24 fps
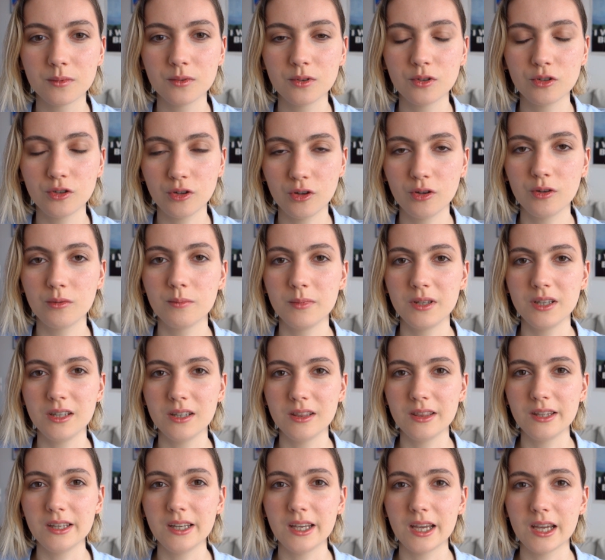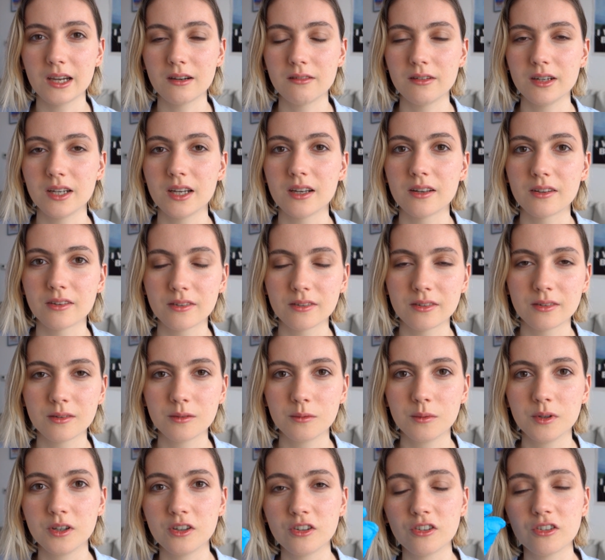Show me the areas
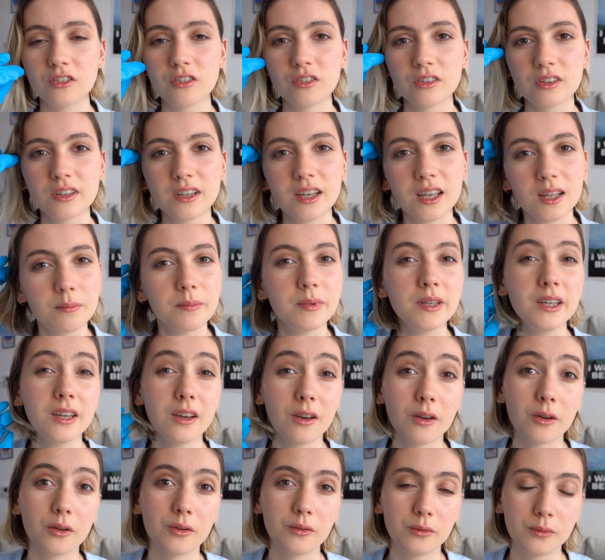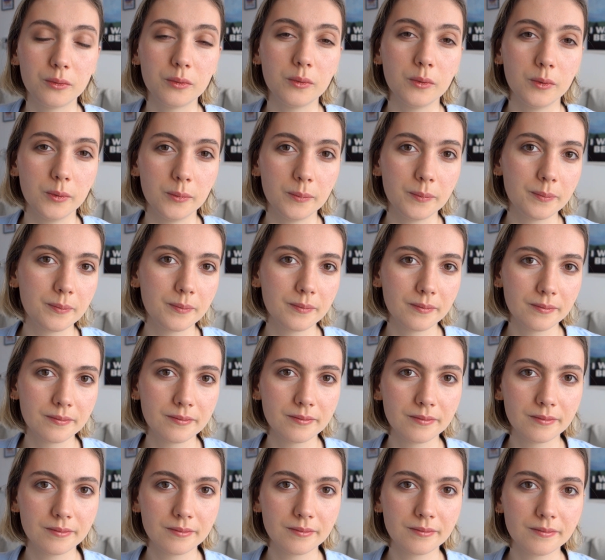which can be hurtful.
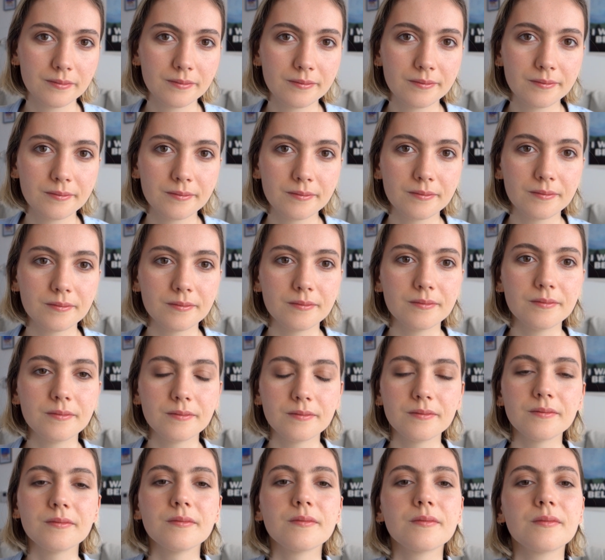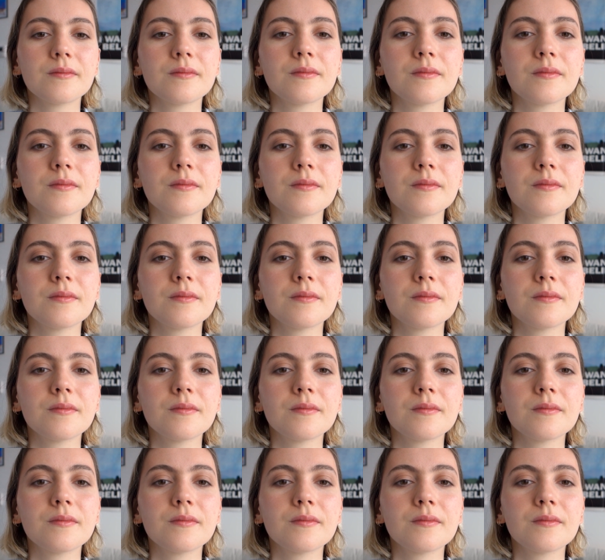Mm-hmm.